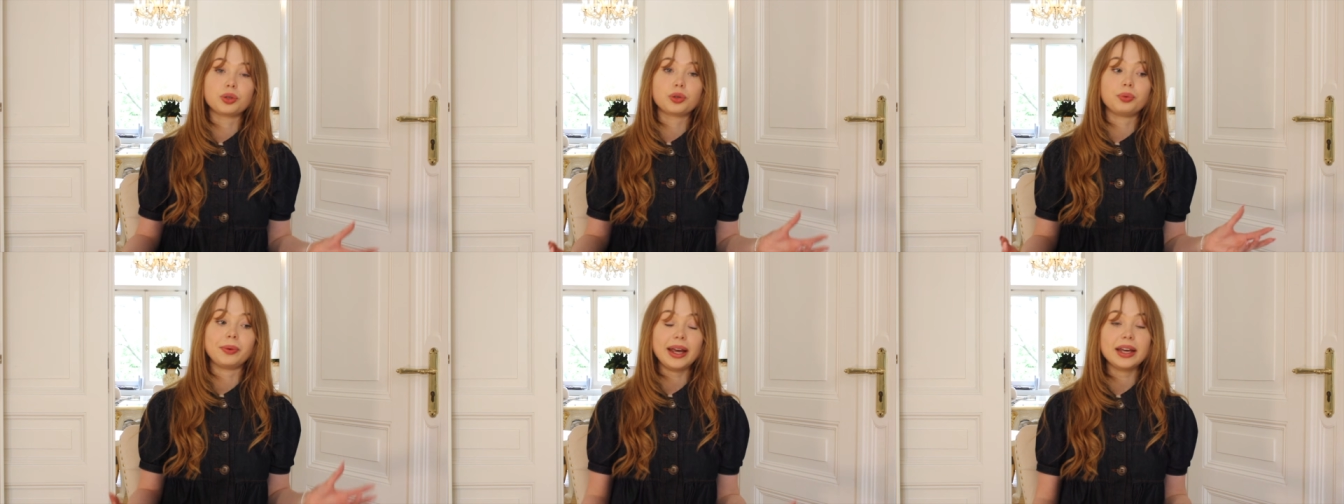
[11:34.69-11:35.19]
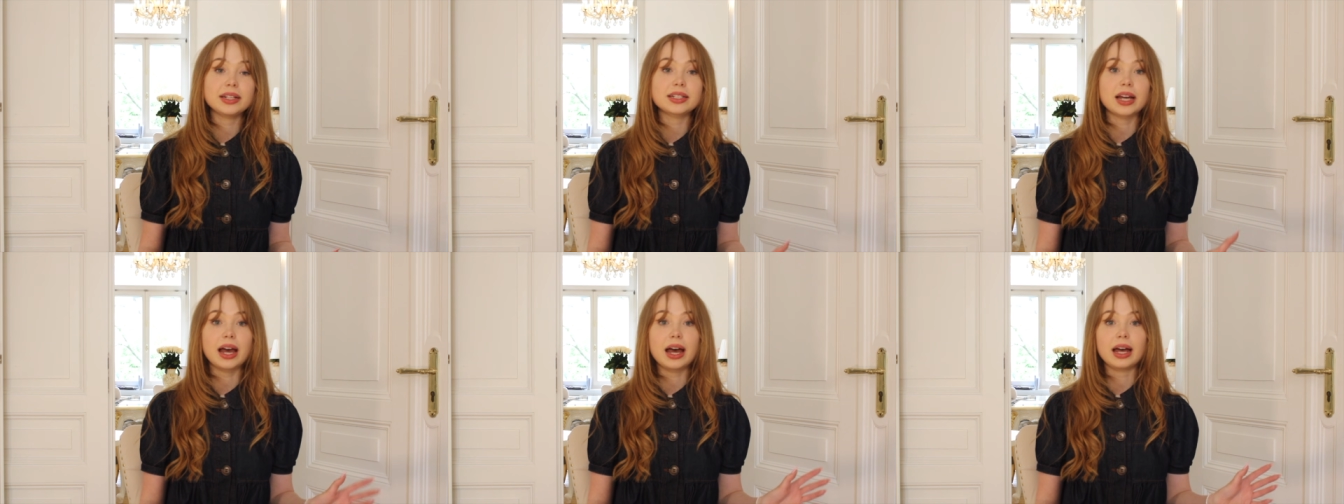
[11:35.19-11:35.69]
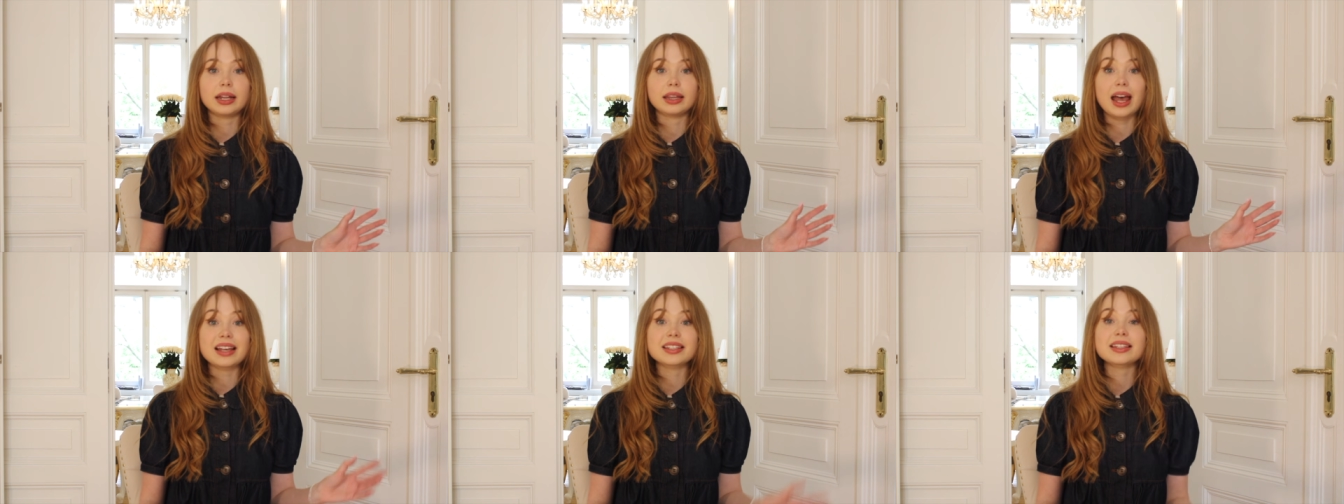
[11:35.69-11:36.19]
create
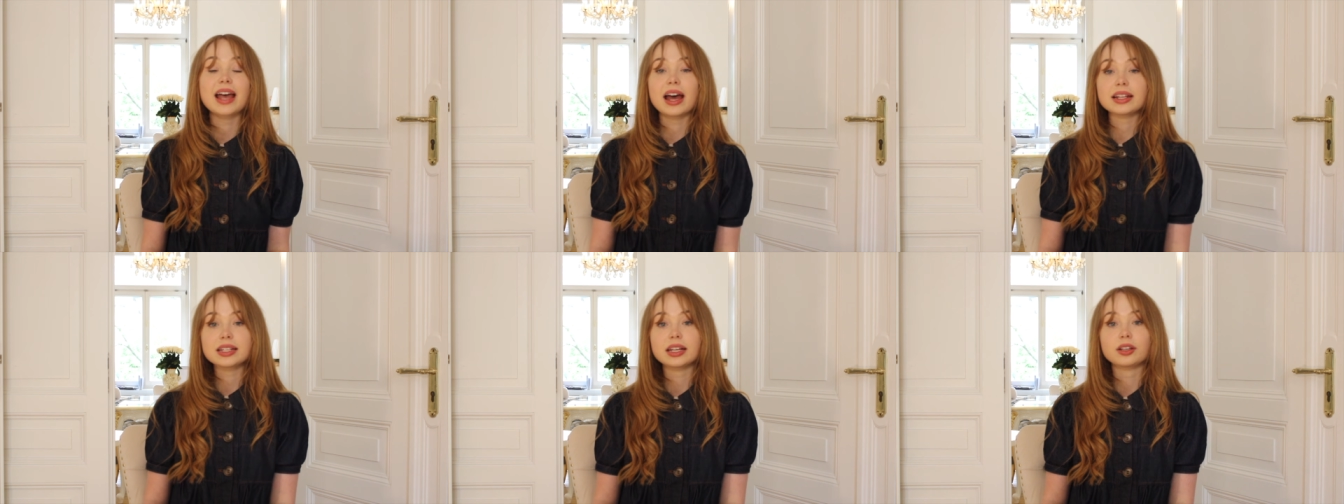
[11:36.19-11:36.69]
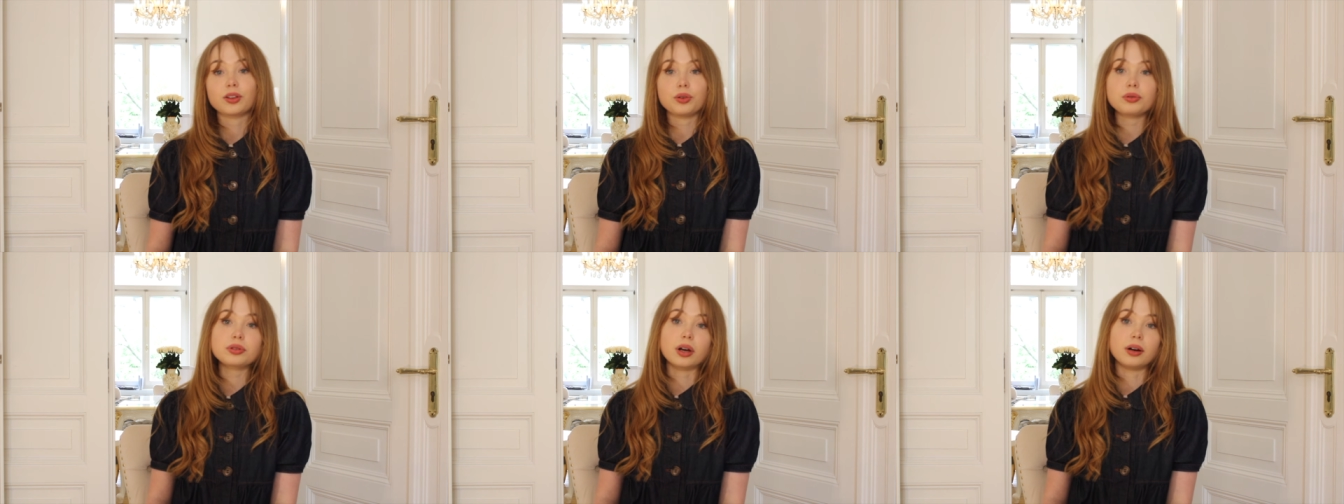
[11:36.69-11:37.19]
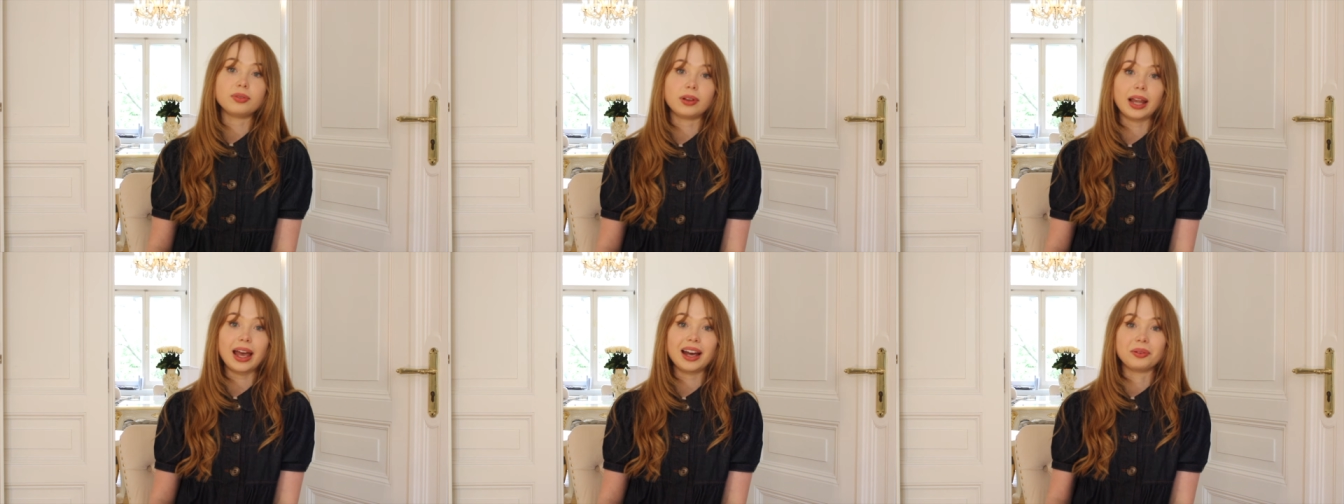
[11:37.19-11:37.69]
an aesthetic use of
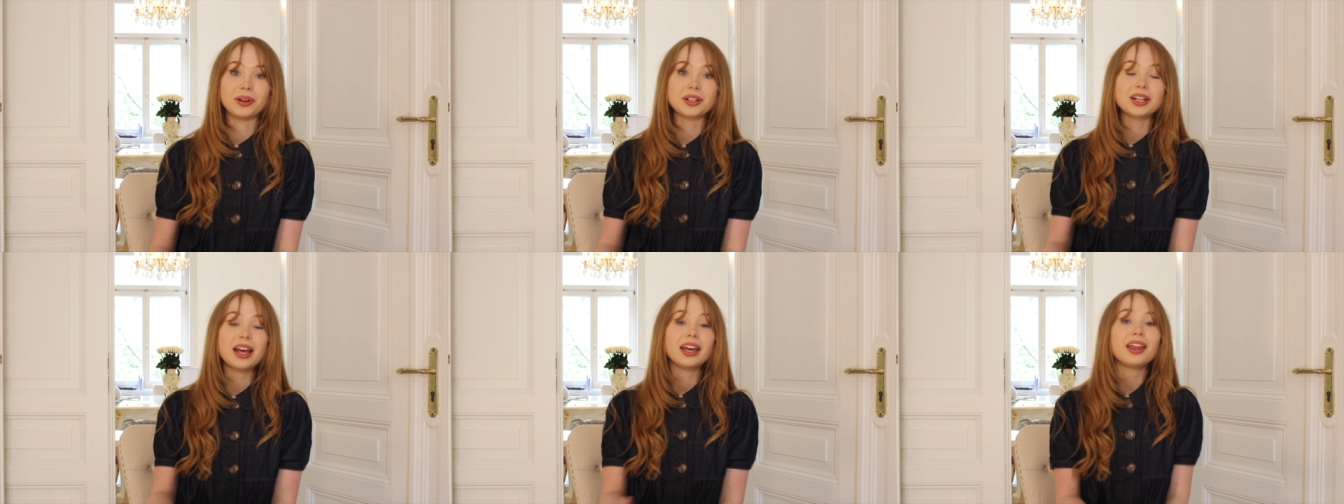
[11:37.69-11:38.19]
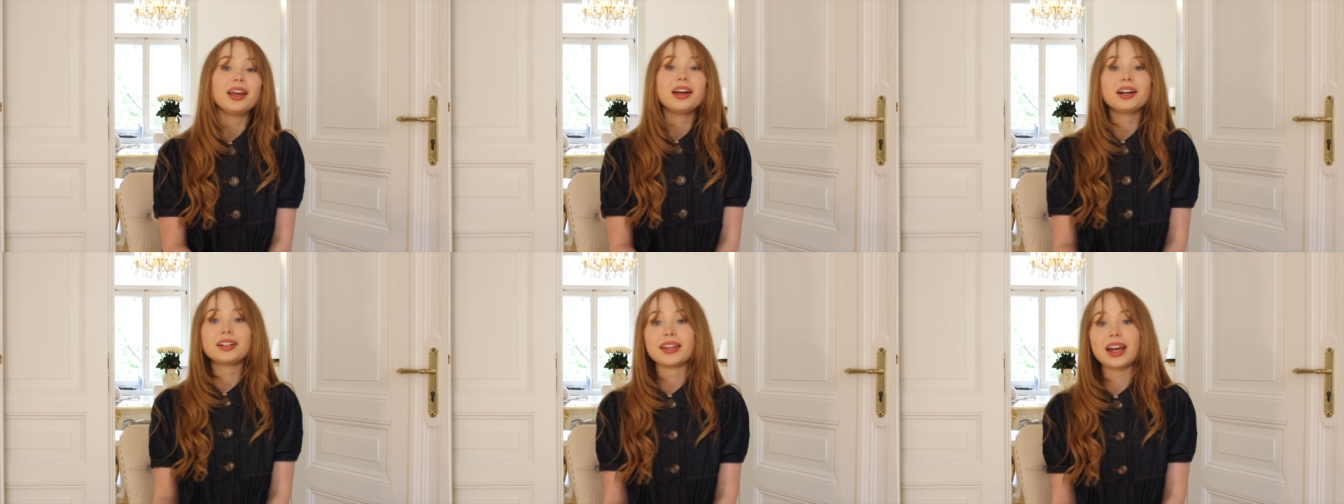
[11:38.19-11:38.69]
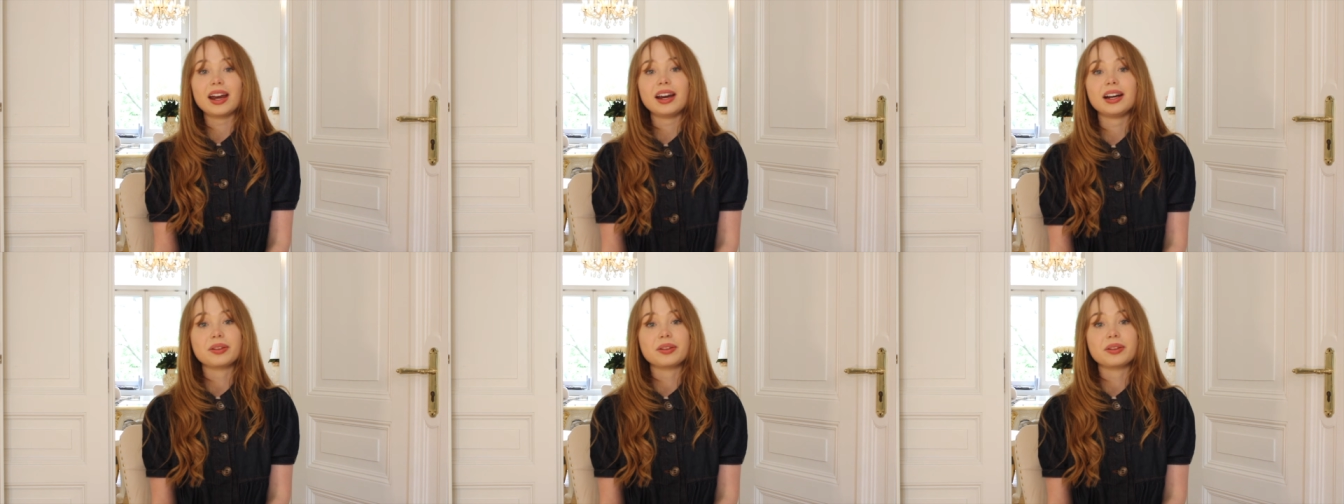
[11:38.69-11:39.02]
language here and there,